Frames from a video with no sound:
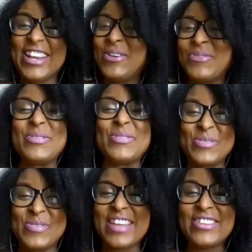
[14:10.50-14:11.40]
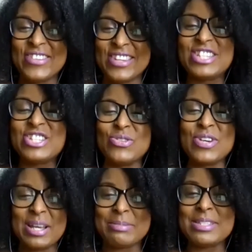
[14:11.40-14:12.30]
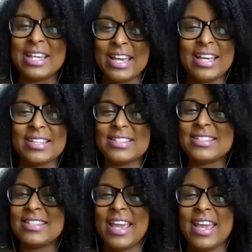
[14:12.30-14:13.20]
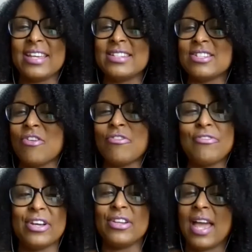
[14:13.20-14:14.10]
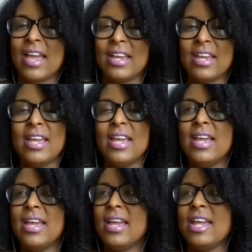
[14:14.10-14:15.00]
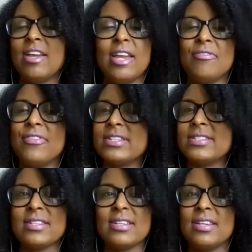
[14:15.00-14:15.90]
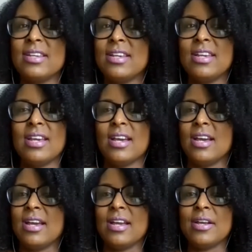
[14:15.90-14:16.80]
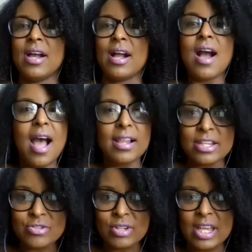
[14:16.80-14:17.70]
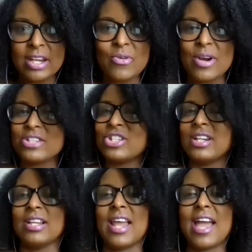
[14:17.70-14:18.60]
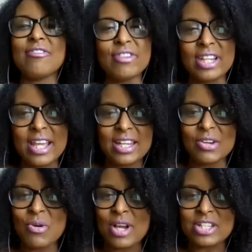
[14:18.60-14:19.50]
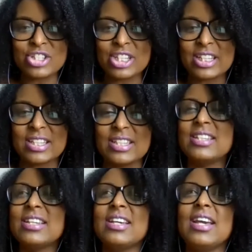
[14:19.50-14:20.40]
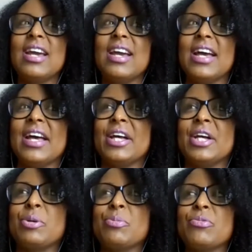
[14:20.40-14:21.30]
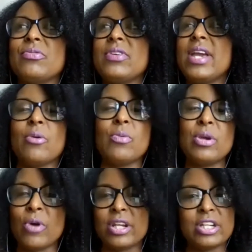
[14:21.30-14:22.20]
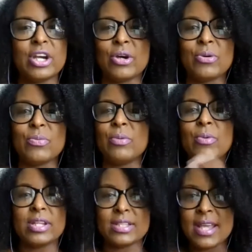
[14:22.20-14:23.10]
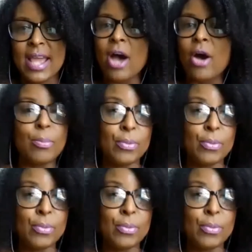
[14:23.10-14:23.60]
We would rather that you come to us and don't feel like if it's a college-related question, a life-related question, yeah, we want to know, we want to help,